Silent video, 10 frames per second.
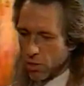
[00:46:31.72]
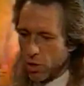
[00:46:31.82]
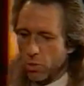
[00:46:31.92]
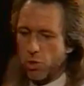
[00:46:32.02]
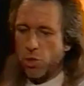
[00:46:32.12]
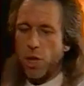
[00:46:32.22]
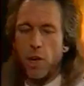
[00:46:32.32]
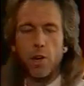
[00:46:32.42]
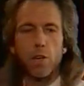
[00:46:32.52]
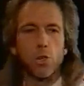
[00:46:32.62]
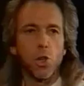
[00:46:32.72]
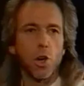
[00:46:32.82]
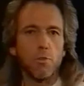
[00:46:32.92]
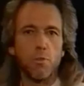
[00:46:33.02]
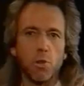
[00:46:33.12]
She was carrying a
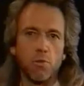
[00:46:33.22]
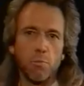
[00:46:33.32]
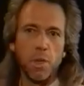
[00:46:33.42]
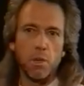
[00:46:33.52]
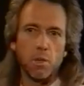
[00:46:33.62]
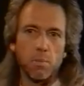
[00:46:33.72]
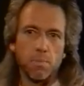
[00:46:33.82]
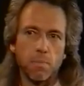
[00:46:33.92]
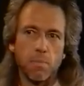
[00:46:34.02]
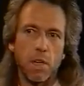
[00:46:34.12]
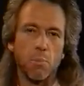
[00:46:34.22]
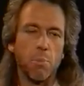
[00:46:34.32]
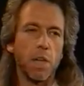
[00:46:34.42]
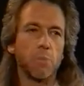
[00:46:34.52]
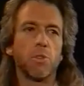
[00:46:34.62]
jar full of meal, and the
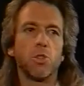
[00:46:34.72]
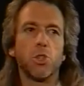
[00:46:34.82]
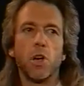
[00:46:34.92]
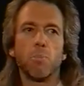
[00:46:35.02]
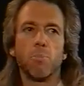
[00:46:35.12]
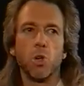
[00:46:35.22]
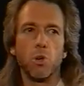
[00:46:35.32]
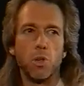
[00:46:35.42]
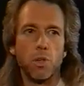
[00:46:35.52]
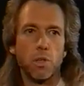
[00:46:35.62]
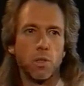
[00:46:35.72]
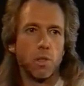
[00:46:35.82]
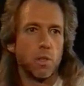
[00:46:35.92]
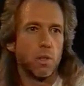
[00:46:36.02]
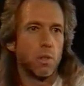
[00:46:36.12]
bottom of the jar broke
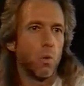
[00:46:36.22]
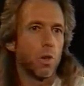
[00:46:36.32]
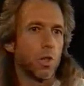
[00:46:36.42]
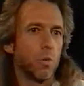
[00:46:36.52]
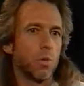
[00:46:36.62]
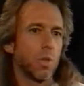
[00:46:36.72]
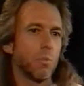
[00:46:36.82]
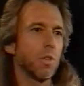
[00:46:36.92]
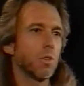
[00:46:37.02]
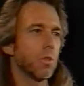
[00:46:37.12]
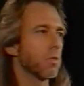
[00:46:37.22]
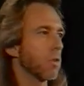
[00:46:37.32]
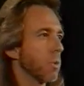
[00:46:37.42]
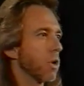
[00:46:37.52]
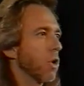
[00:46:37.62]
while she was some distance
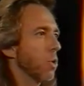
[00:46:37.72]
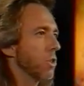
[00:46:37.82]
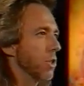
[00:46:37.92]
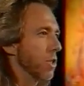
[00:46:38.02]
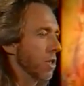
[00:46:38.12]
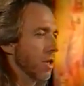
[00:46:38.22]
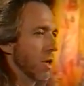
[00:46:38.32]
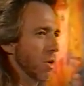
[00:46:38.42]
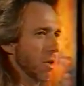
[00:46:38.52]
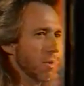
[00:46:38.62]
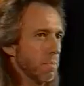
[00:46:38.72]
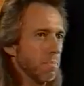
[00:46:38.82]
from her home, and she didn't know it.